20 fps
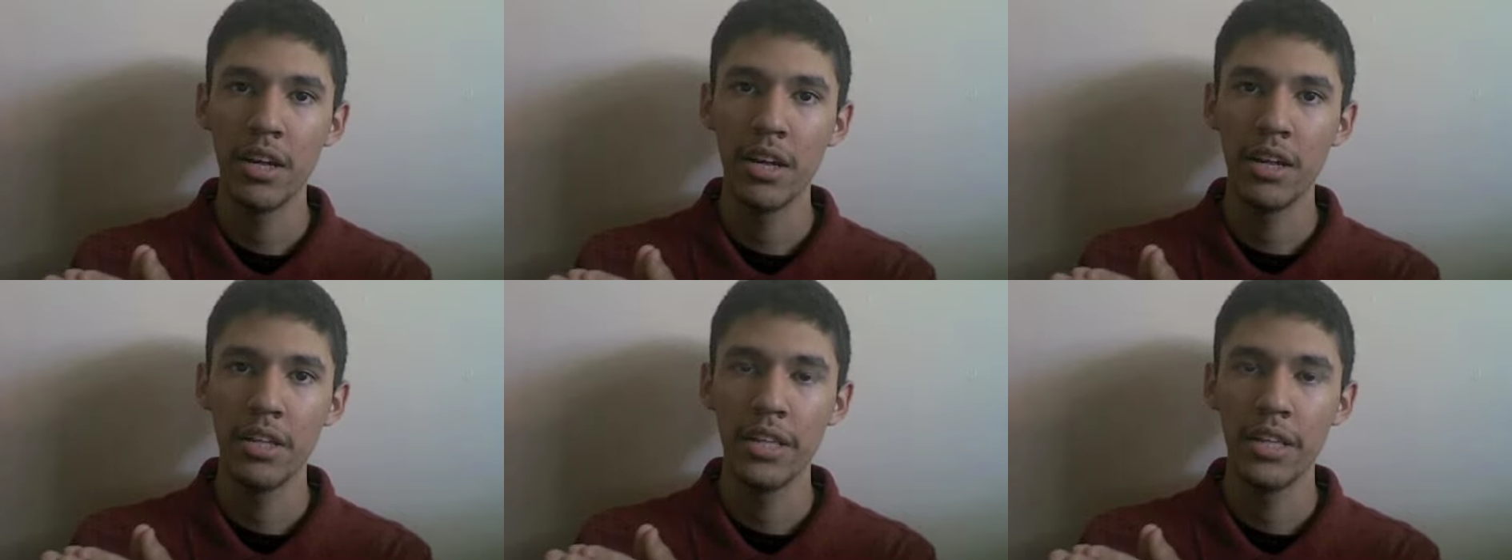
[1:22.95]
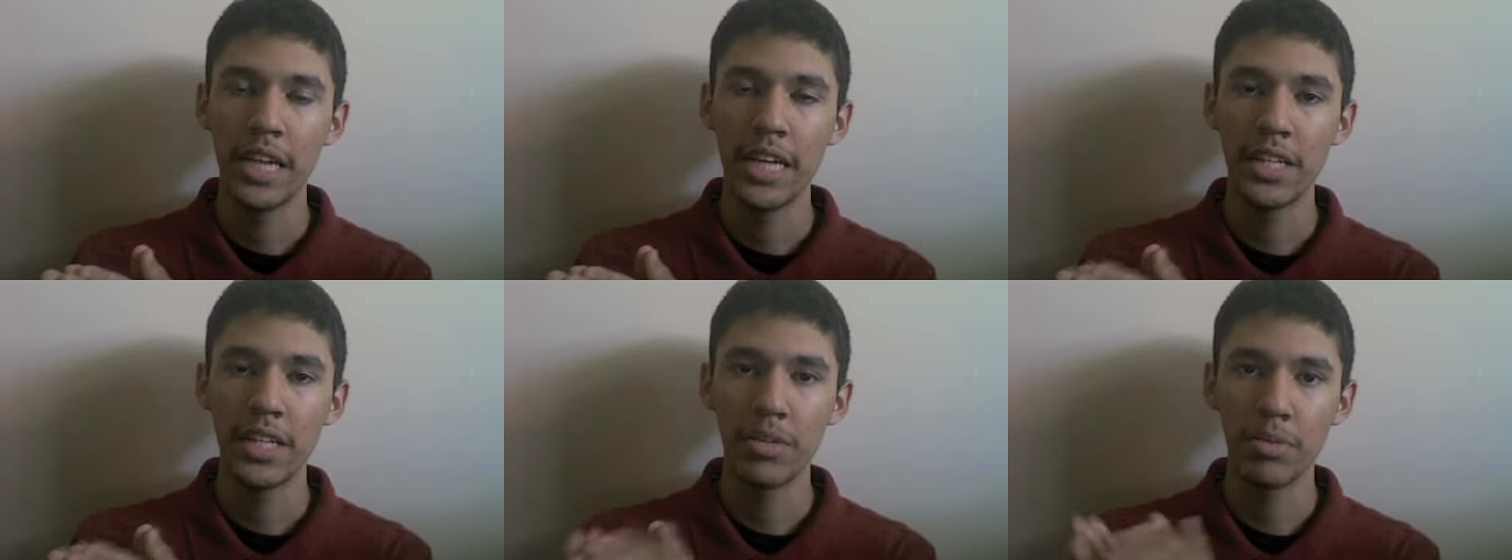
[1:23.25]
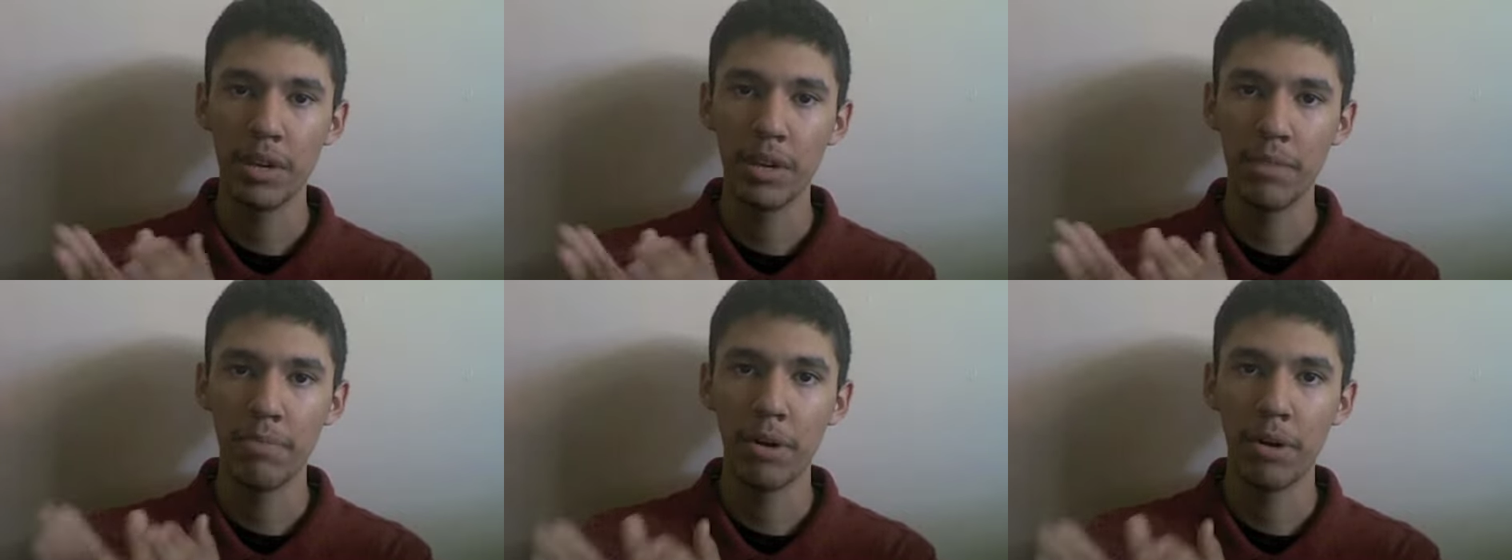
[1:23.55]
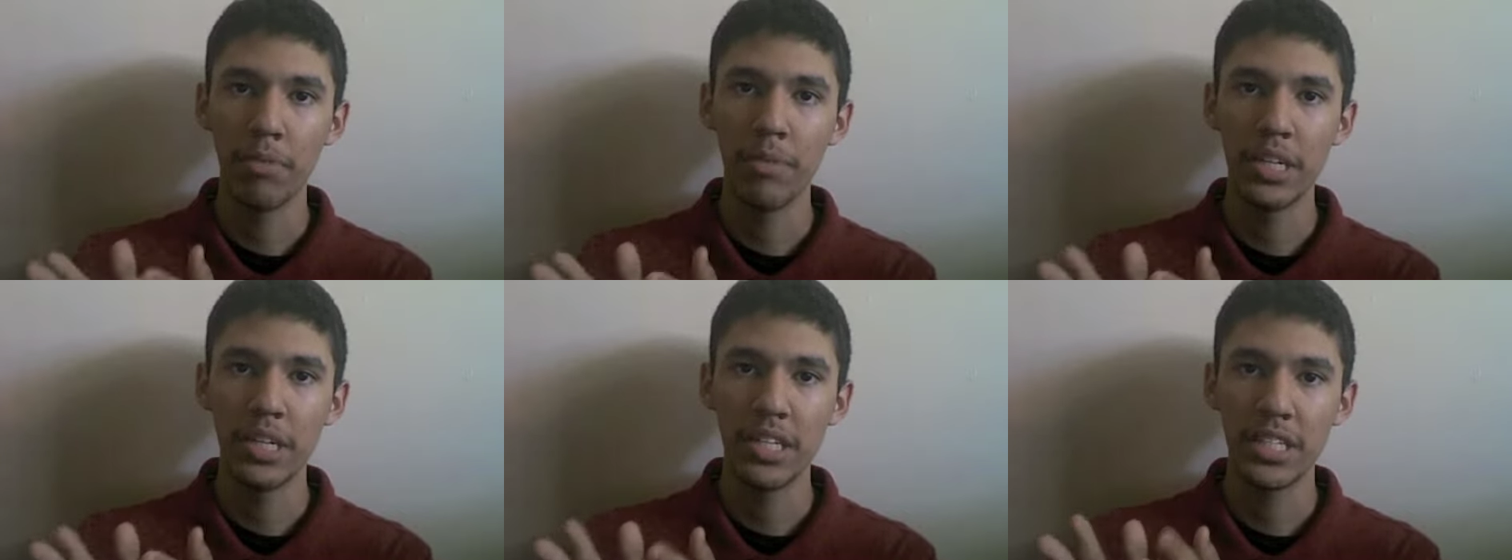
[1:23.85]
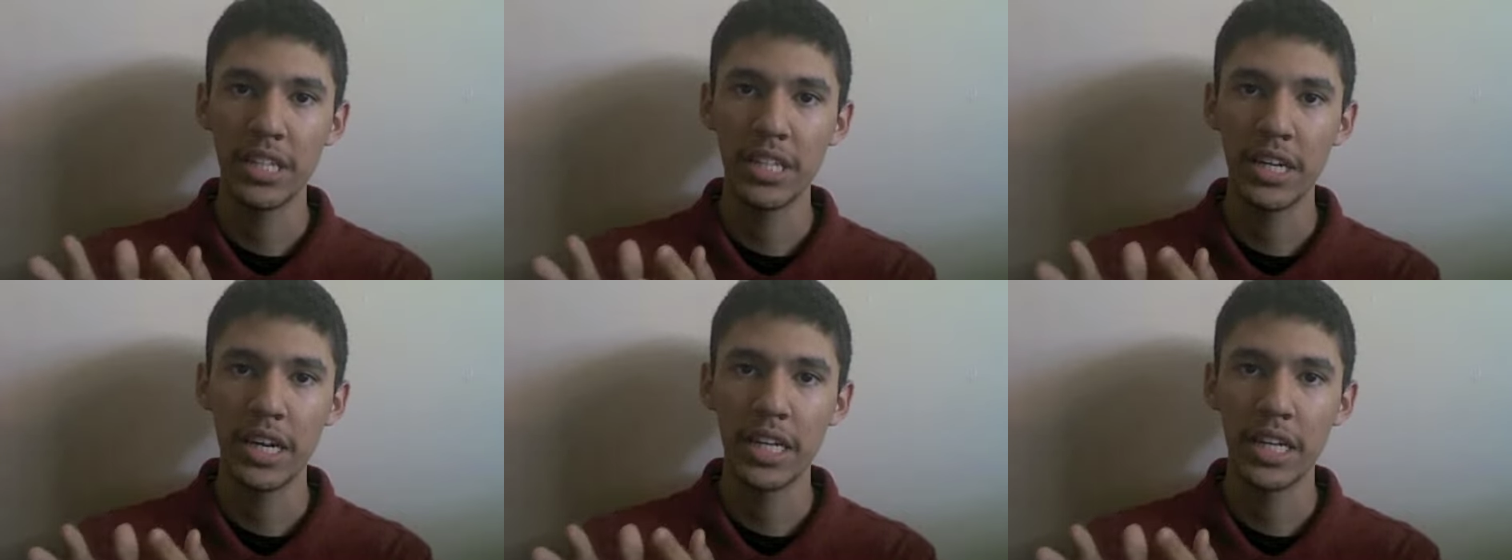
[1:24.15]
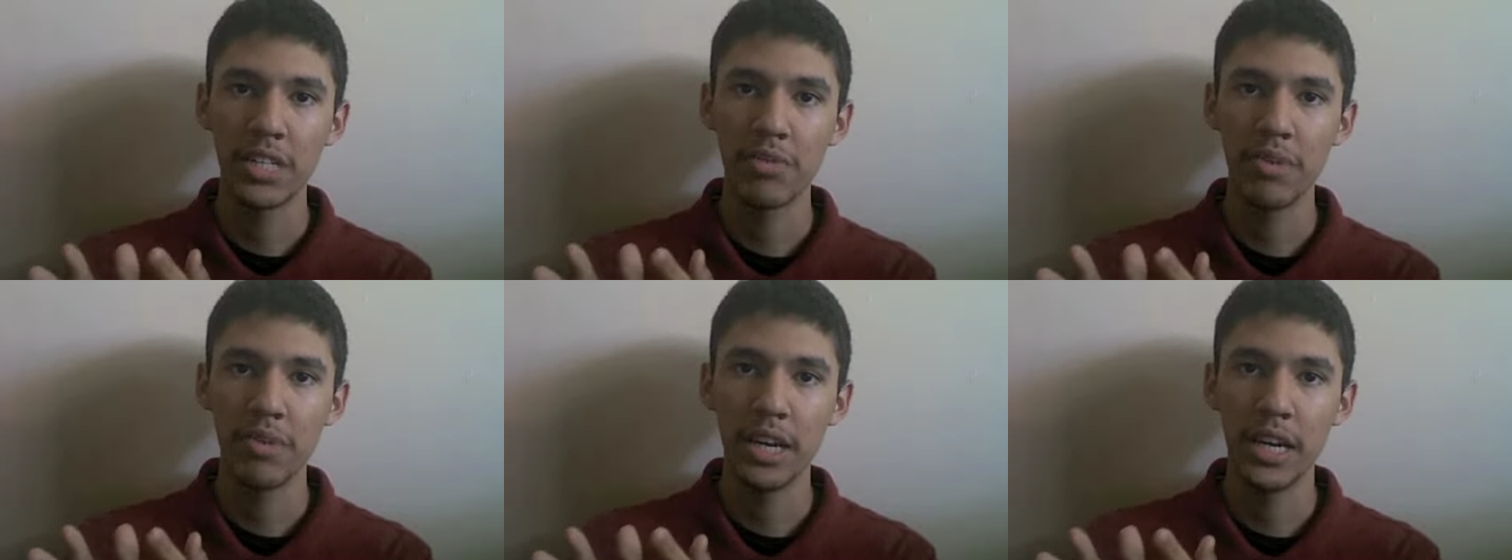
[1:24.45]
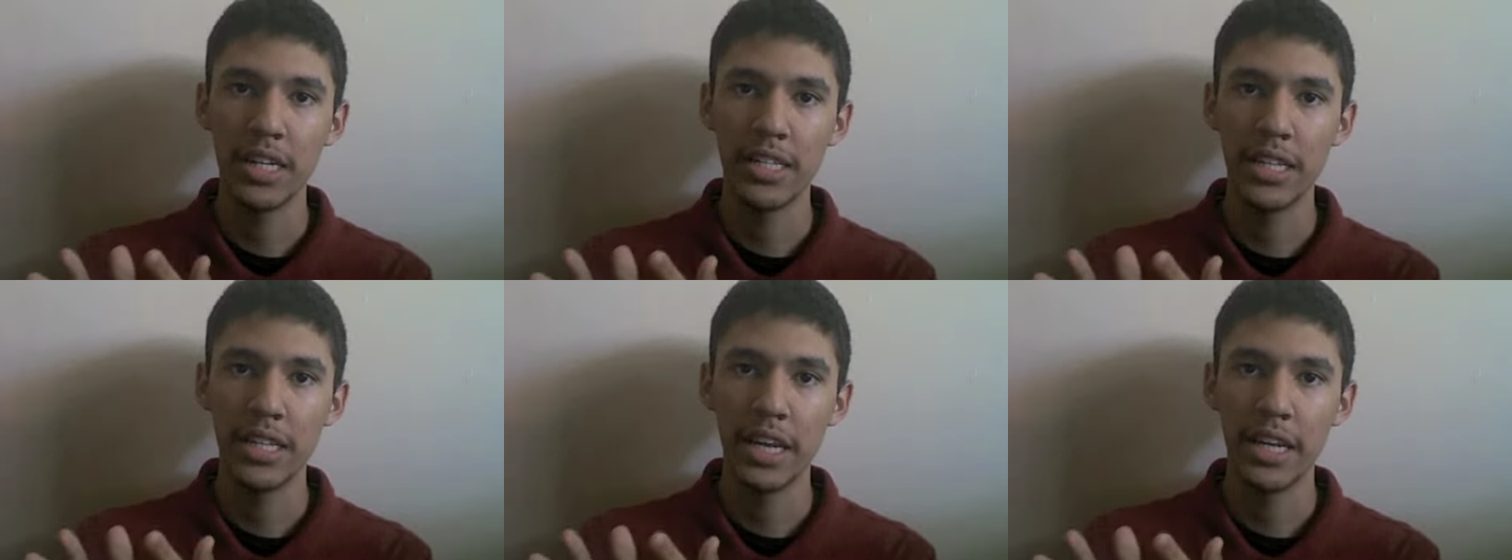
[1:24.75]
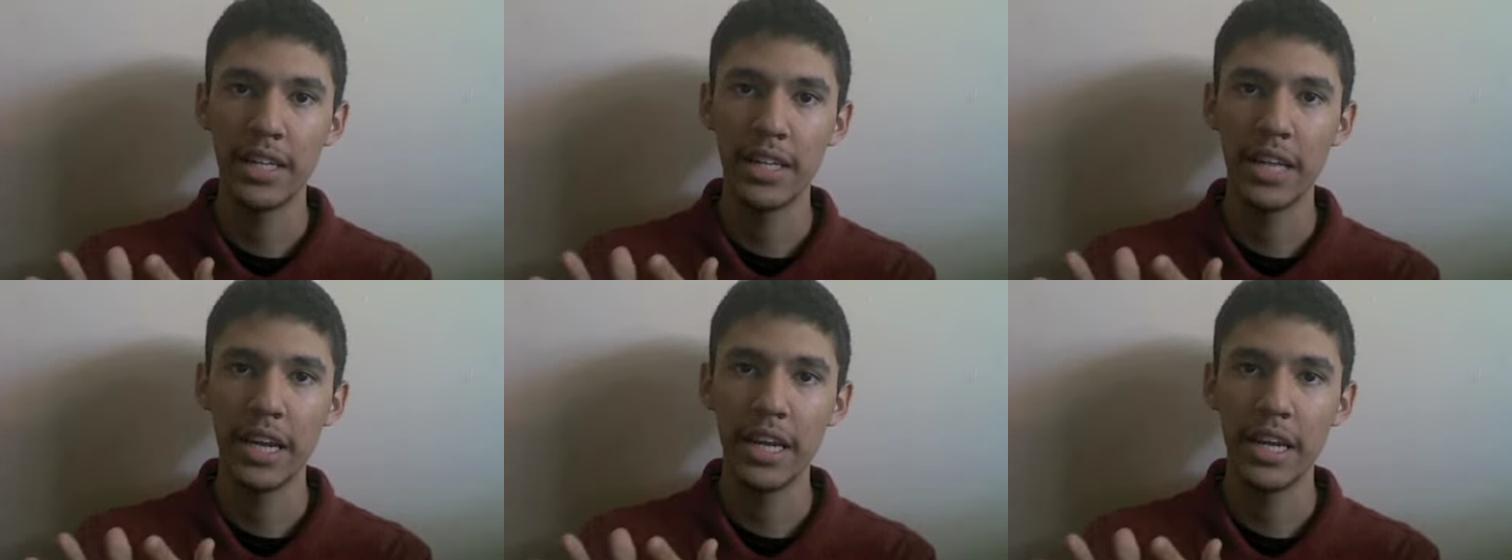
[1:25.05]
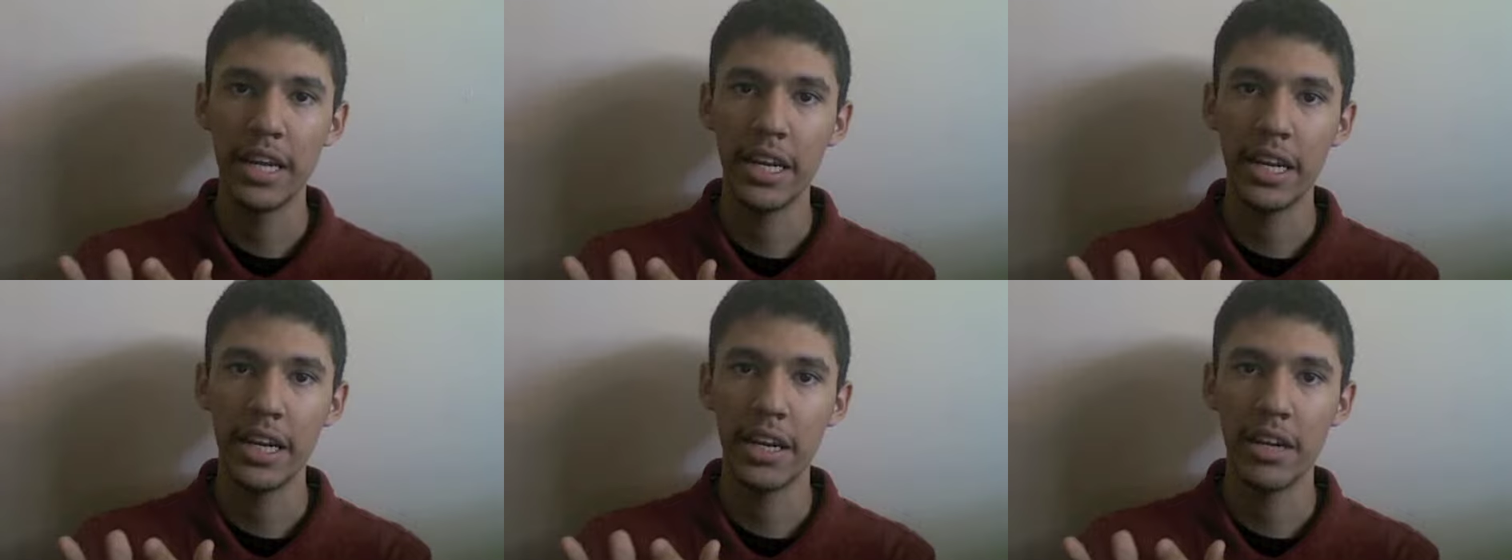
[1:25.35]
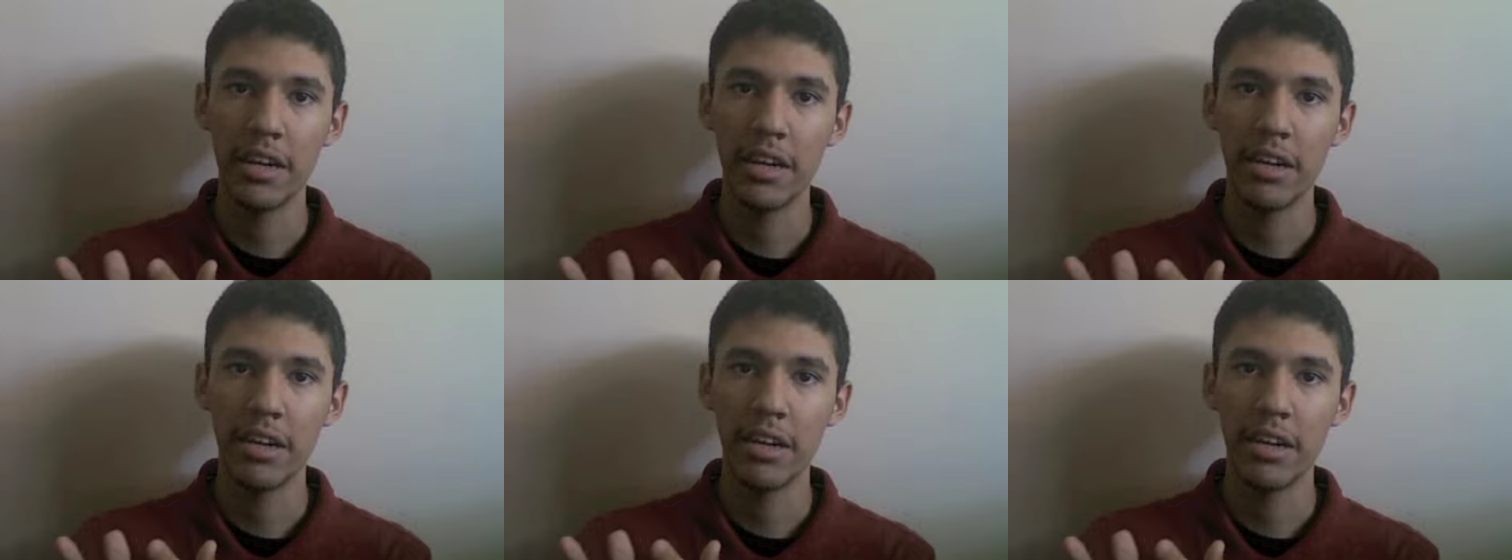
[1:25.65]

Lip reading: that's when Pope Innocent X realized that they needed